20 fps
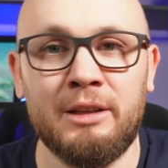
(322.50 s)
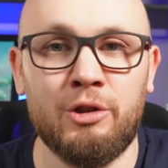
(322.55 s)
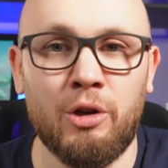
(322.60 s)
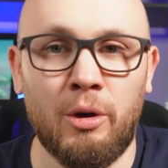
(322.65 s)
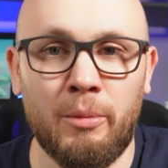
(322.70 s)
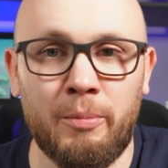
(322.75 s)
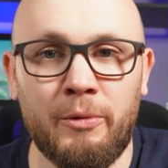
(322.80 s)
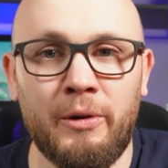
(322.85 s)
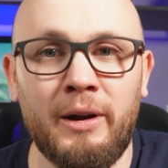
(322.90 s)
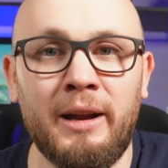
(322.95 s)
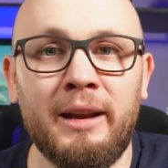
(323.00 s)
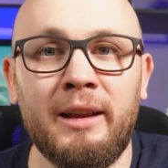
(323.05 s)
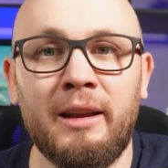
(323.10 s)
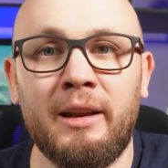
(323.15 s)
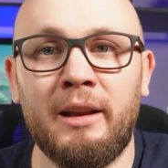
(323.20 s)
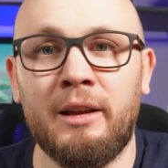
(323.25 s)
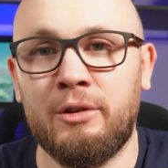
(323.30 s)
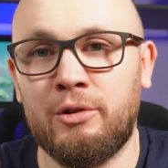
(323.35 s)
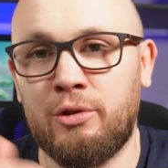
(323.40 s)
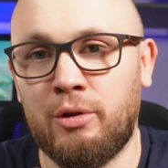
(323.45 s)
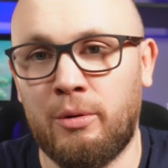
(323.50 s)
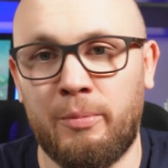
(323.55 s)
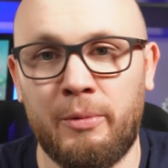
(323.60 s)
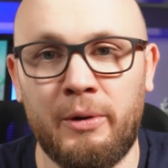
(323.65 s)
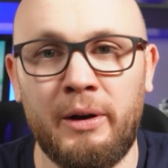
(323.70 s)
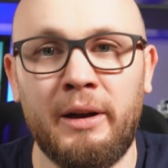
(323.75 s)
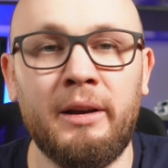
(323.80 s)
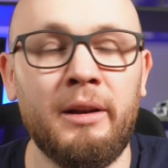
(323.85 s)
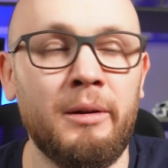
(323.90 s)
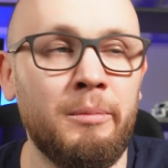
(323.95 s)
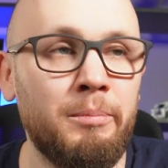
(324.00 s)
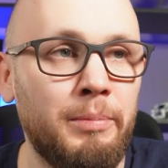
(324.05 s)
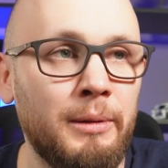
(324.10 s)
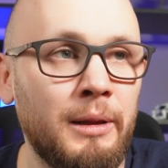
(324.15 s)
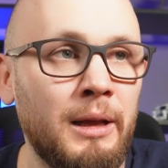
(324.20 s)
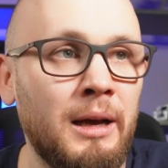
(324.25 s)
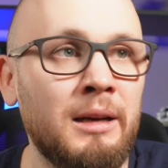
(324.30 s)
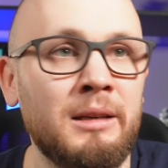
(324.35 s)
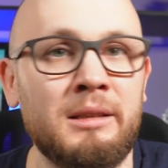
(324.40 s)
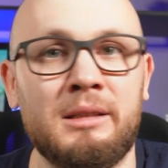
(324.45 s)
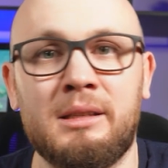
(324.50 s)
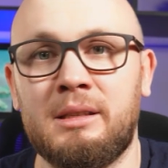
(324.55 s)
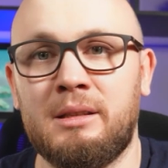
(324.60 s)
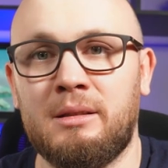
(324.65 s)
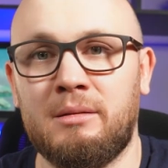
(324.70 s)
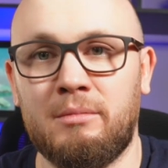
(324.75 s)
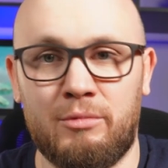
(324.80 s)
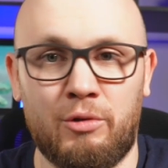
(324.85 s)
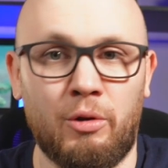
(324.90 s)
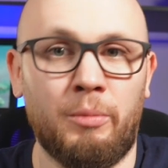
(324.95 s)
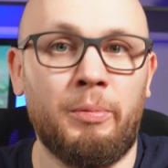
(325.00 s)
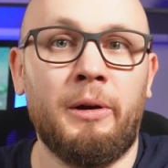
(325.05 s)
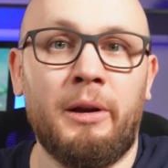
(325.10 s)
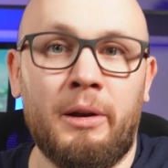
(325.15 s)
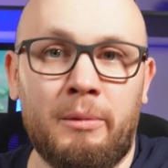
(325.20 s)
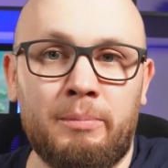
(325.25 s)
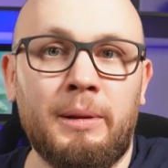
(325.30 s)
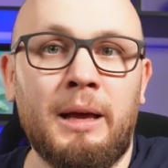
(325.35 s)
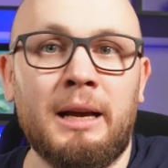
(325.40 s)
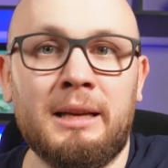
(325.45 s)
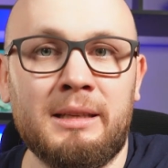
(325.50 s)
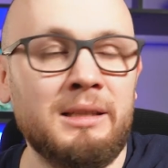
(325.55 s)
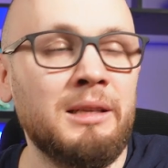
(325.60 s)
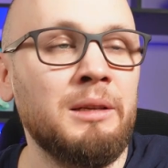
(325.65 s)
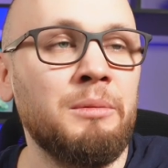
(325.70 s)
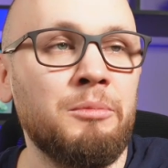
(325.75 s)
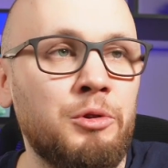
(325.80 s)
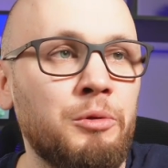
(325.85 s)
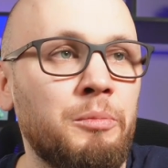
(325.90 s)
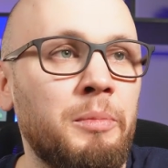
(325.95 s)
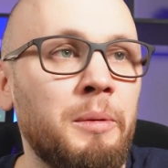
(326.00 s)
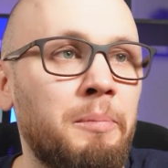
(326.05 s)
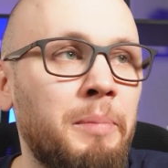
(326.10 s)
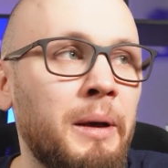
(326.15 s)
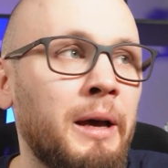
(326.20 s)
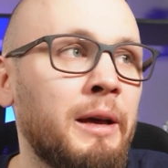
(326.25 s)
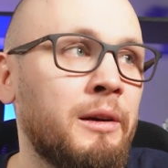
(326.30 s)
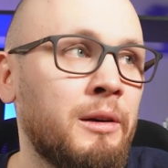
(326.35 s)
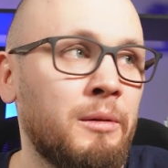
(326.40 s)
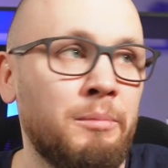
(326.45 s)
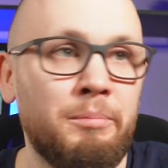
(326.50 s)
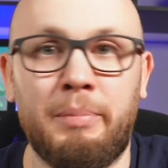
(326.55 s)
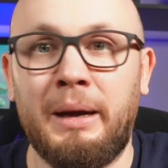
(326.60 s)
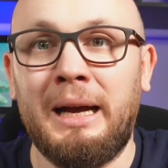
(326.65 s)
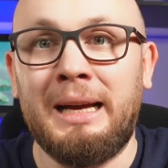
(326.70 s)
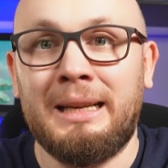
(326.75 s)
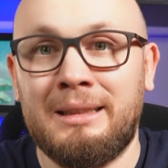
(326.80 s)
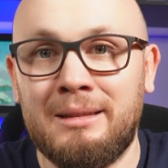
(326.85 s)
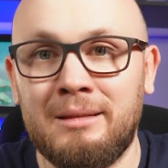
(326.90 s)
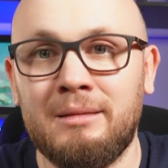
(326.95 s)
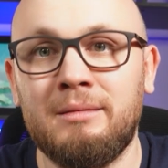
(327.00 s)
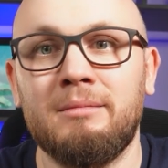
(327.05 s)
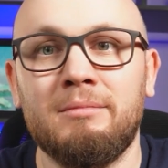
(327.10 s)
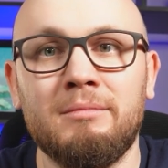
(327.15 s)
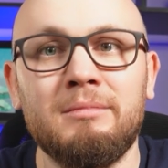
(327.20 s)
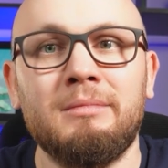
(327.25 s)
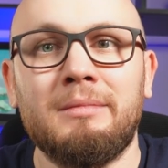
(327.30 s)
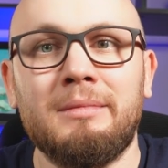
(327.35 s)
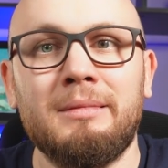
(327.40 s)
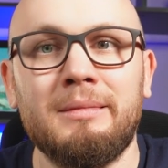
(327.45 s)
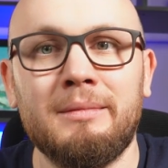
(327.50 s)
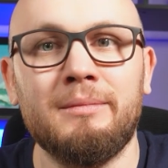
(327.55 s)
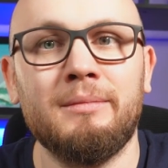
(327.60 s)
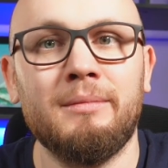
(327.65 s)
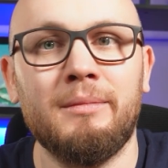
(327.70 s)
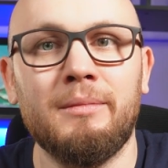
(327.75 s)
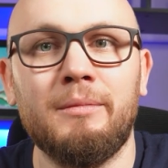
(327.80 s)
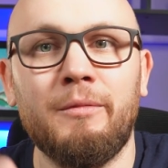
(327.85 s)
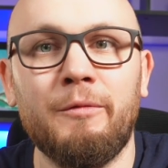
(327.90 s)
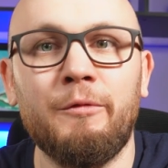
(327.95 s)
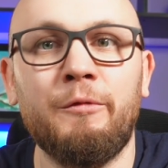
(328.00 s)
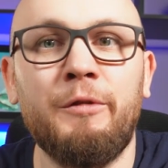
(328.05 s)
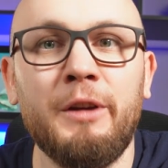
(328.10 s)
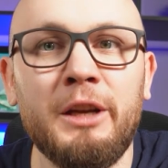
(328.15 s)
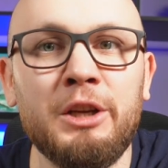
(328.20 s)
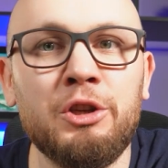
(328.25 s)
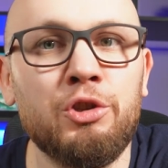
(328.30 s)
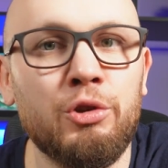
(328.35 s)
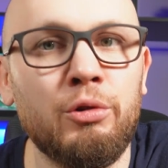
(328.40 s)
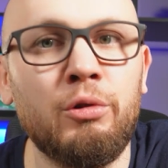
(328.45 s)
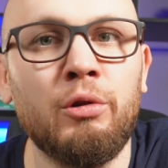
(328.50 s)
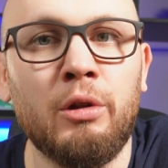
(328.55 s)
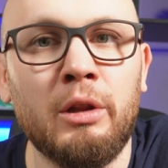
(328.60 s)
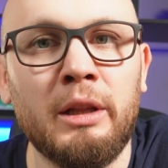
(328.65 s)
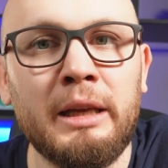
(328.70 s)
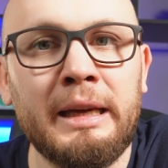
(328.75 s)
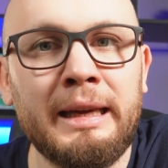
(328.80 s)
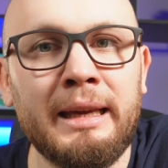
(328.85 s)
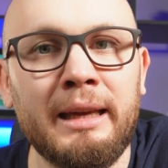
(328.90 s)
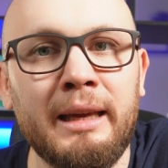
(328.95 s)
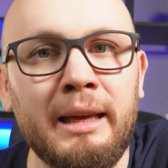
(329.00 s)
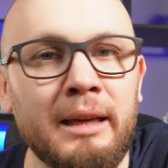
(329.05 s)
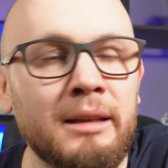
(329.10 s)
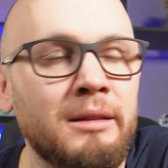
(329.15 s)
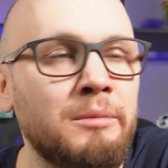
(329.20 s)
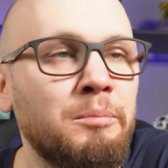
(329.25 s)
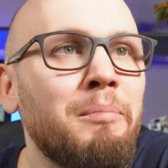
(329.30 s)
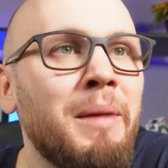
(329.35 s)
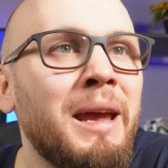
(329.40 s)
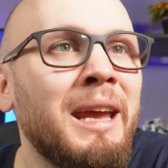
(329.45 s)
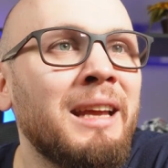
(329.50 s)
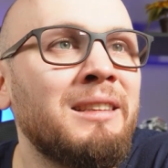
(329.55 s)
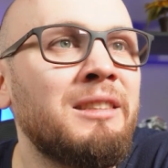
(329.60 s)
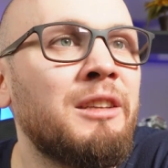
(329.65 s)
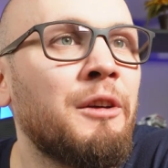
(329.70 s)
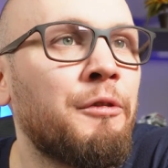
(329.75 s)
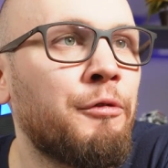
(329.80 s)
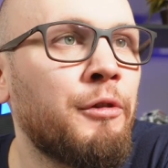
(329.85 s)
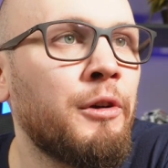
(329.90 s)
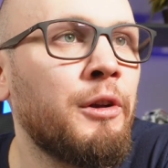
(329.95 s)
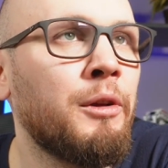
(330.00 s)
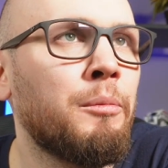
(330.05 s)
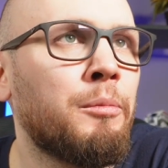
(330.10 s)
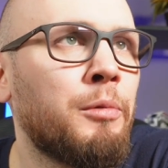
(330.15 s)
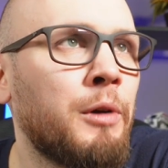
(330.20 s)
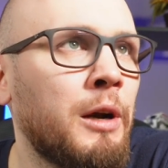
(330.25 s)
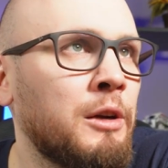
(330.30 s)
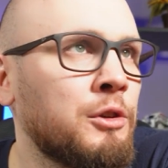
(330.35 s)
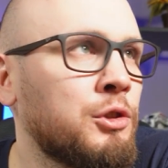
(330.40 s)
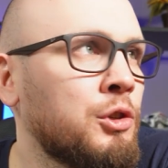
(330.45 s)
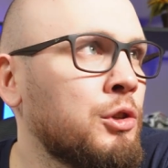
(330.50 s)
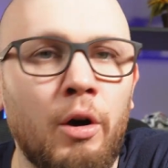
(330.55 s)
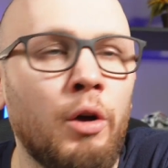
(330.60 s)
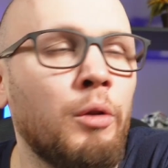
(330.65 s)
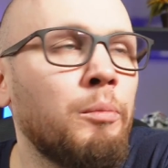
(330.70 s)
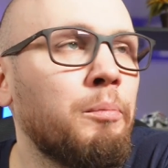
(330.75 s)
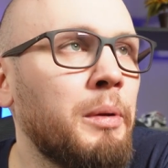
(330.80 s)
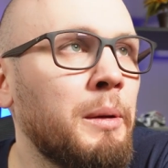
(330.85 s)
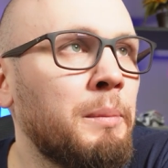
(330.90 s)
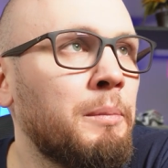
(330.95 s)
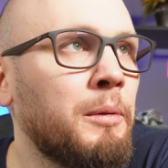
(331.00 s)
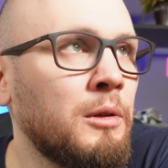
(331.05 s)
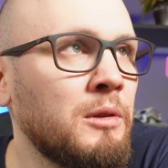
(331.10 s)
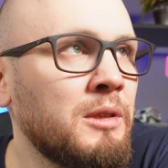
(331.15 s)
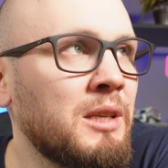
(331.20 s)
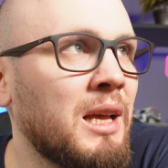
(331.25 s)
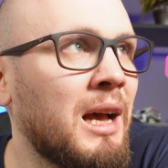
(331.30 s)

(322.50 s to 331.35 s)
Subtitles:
top rated and top rated plus seem to be better, but visually it made different impression on people's